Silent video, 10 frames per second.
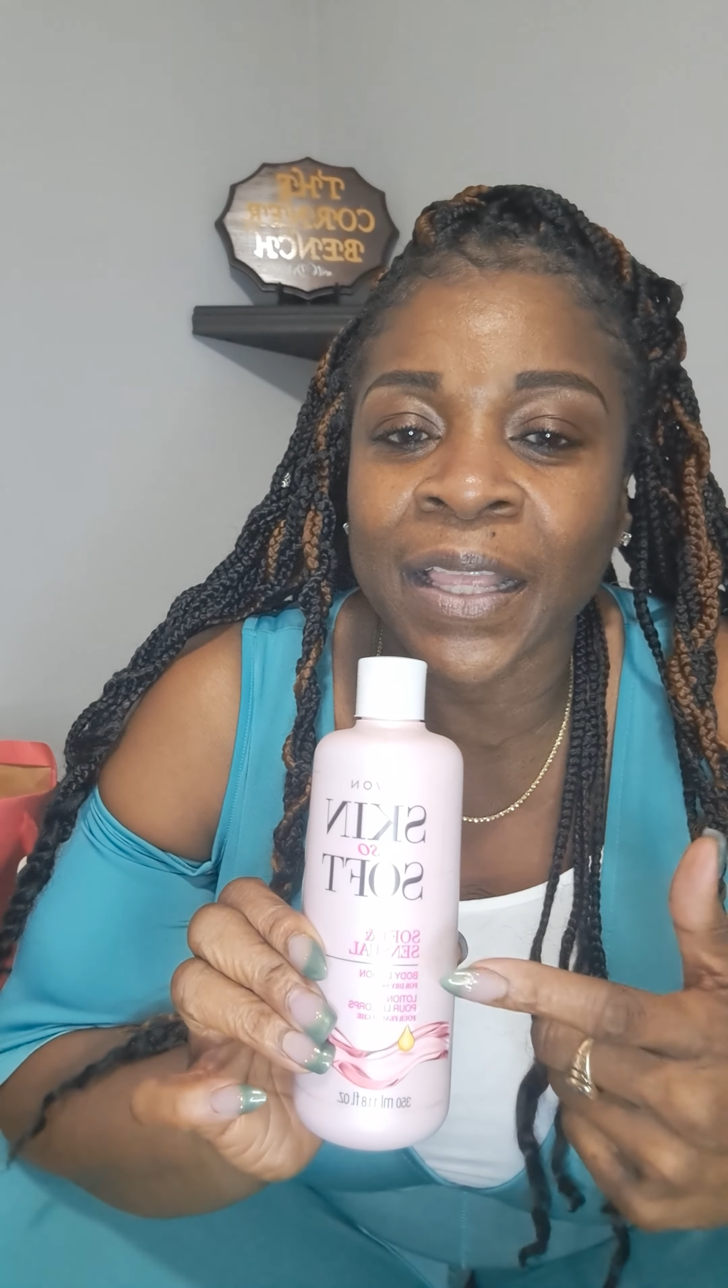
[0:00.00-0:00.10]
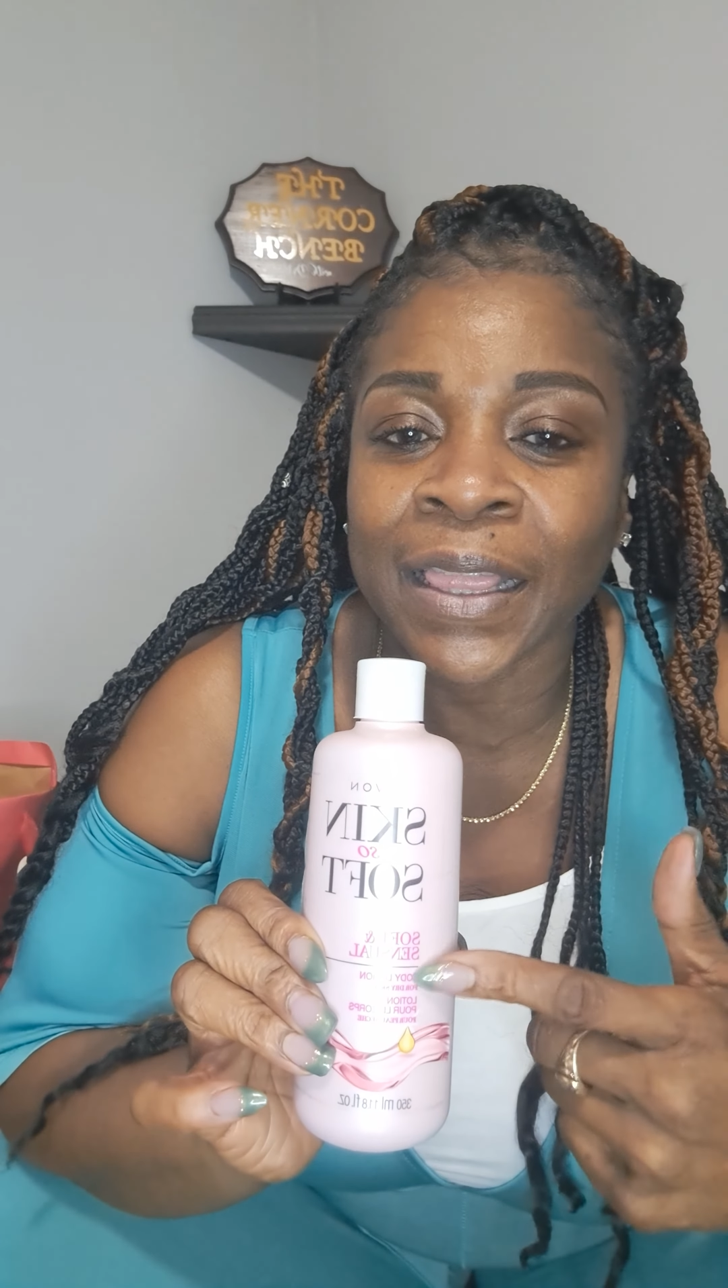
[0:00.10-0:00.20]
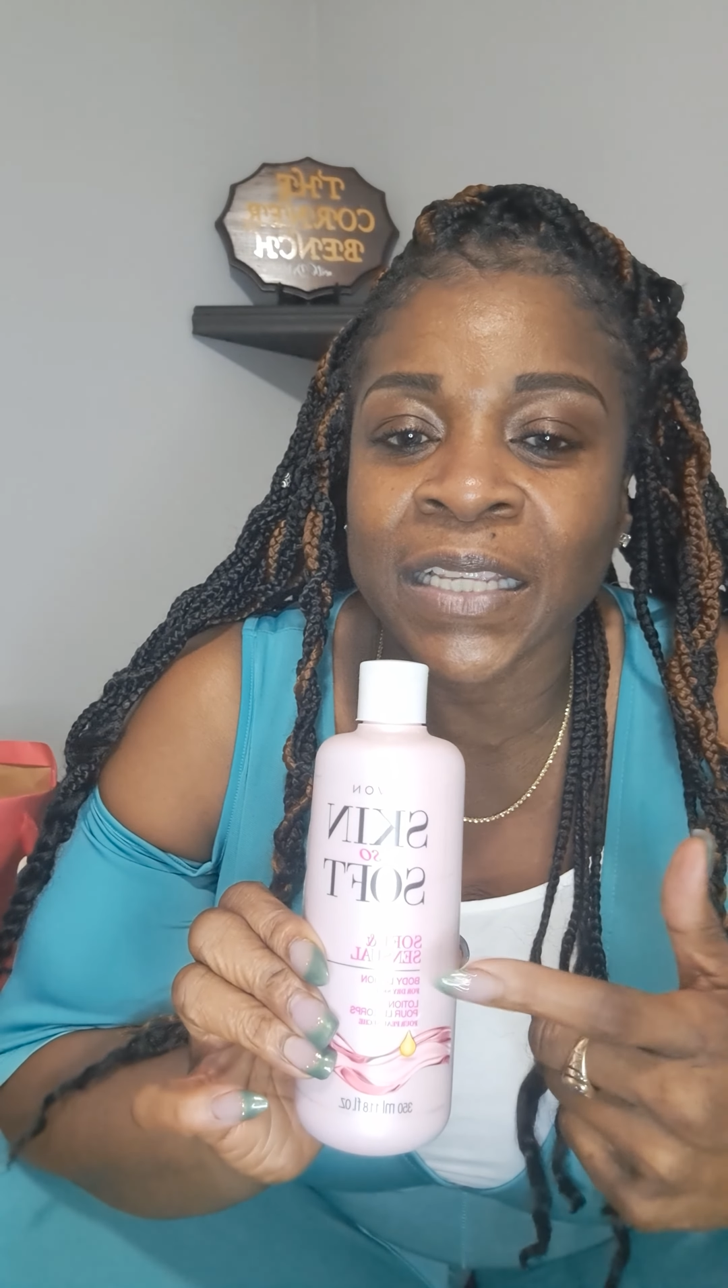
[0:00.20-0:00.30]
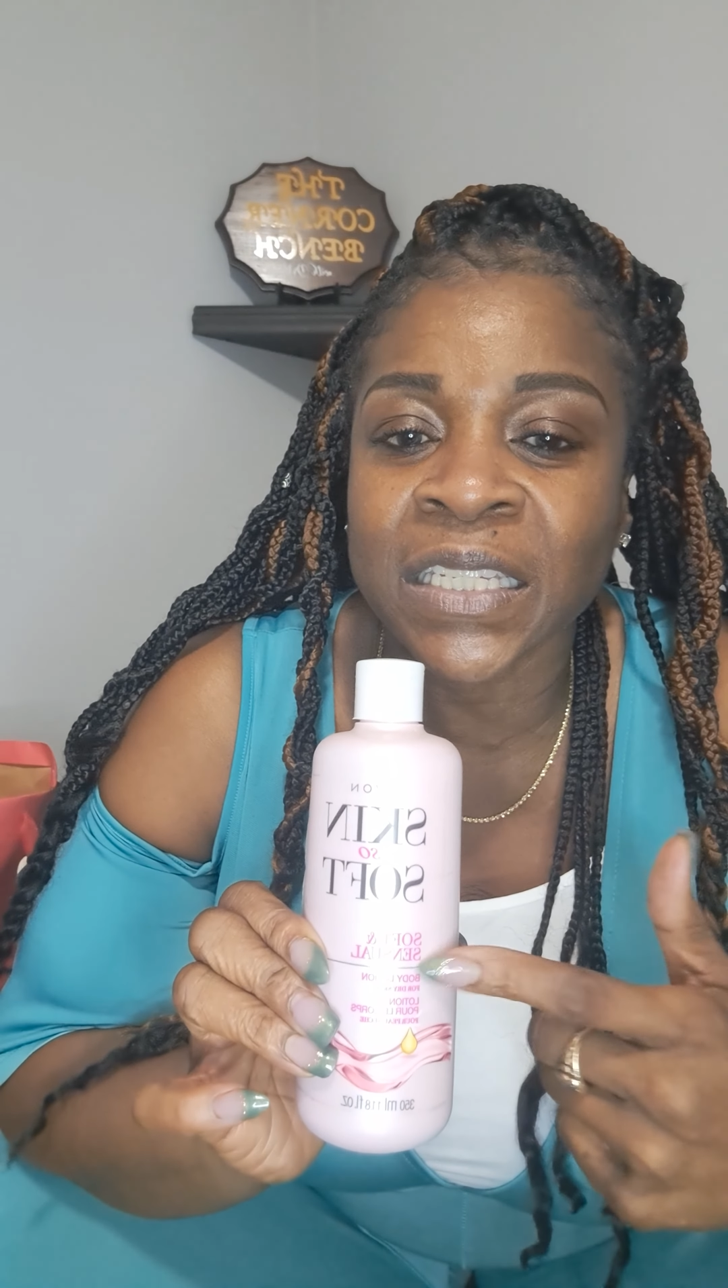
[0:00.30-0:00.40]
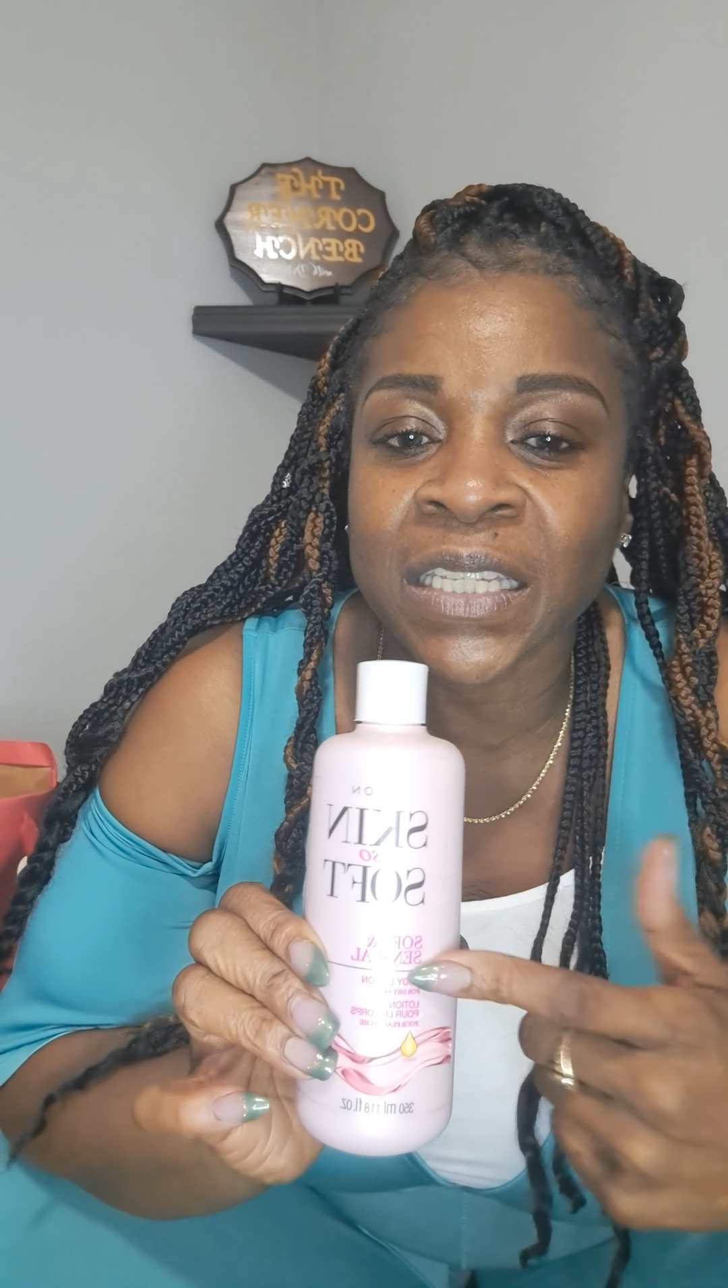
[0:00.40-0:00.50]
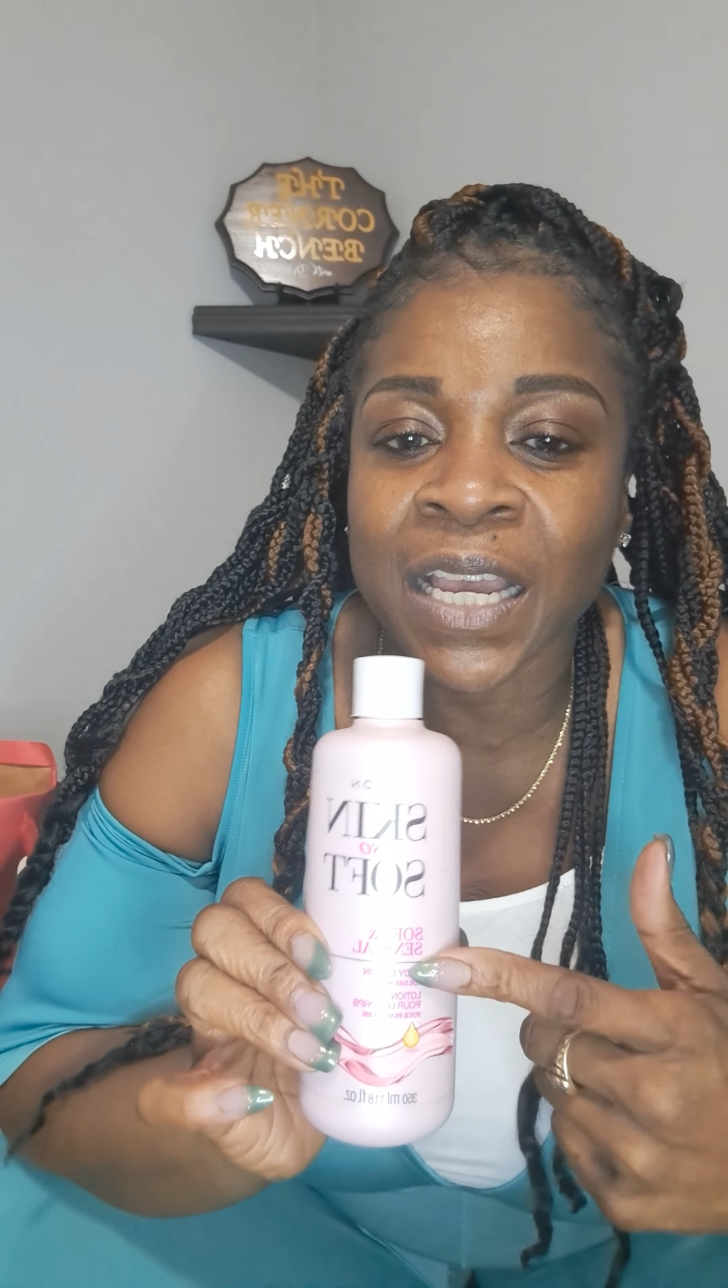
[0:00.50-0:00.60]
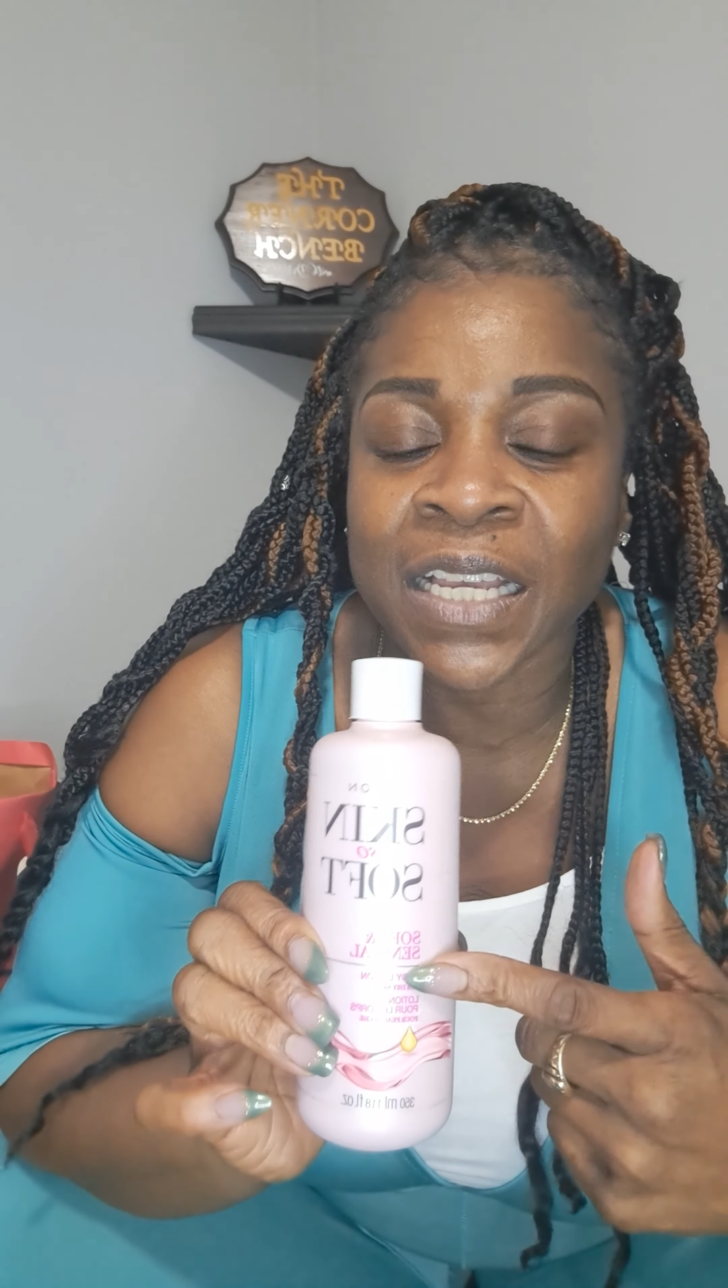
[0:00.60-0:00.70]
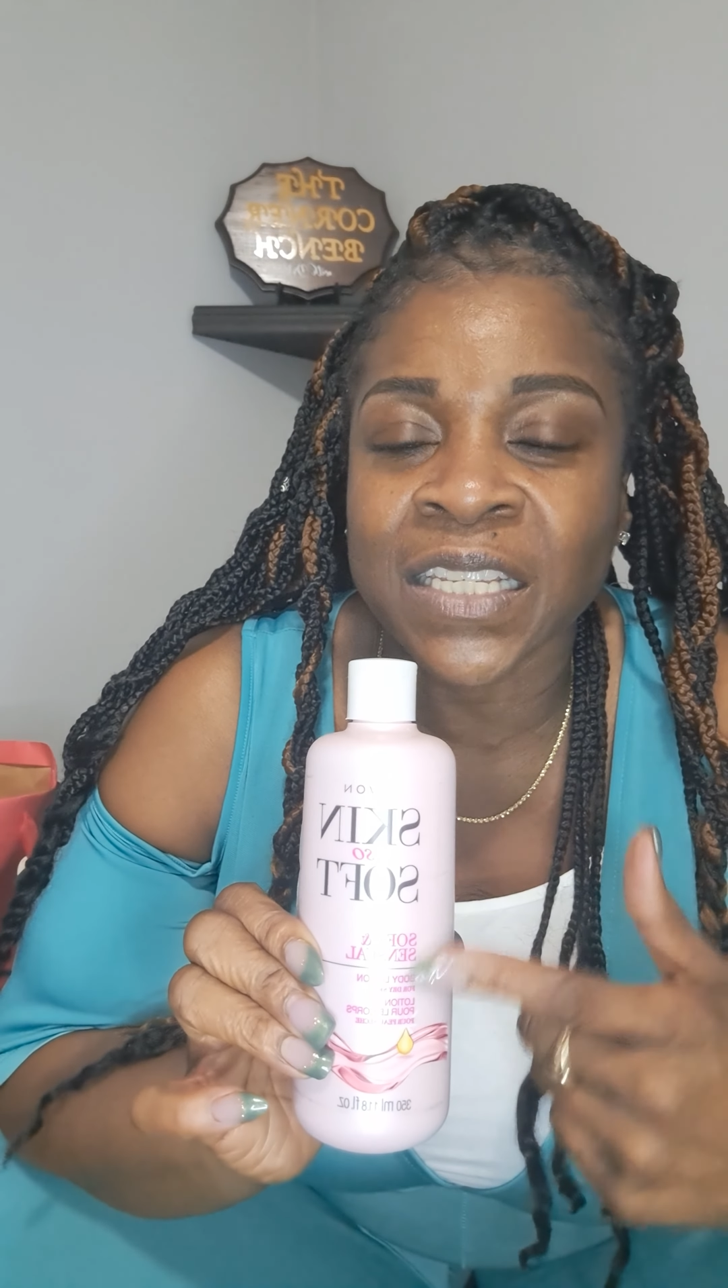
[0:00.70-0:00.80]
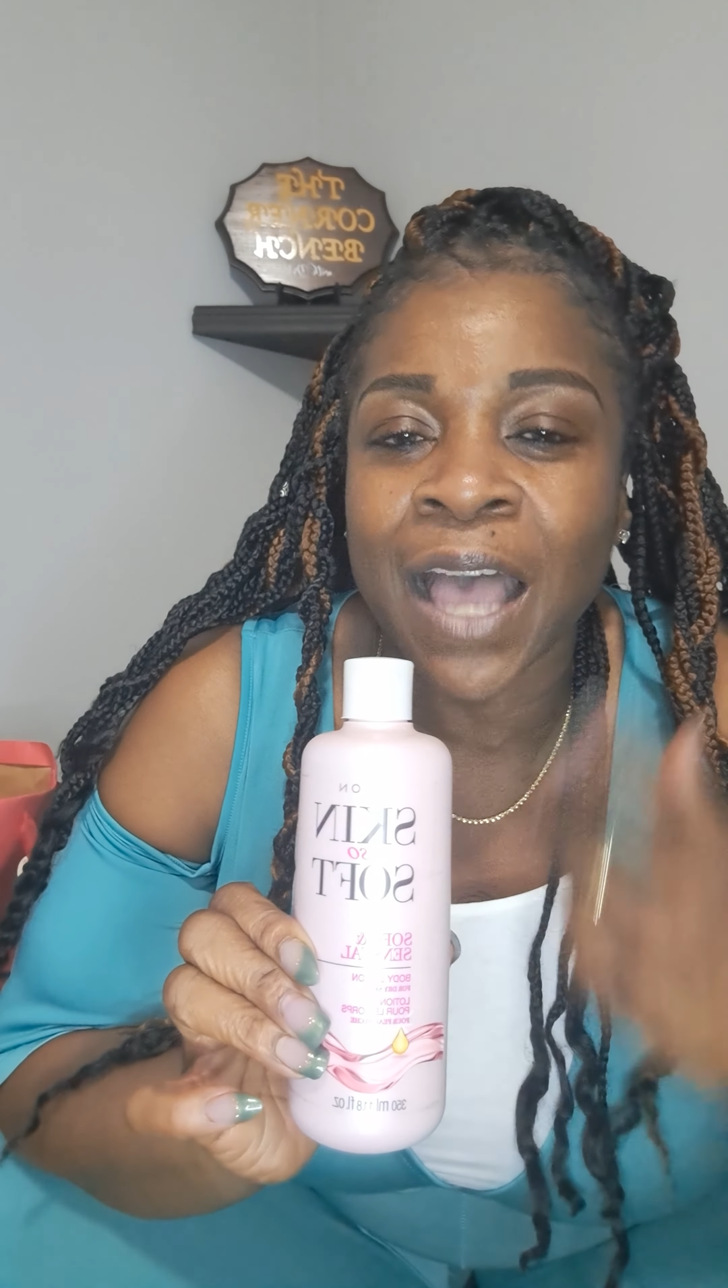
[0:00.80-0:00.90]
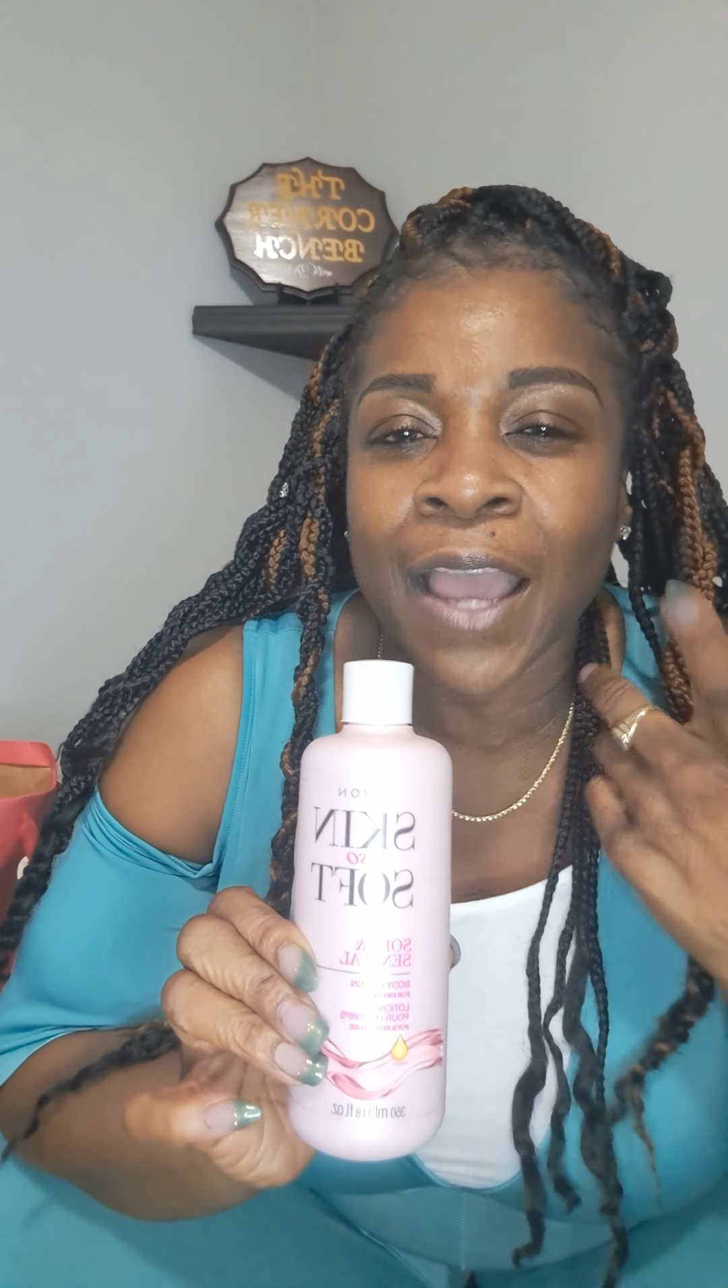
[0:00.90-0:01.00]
that this does,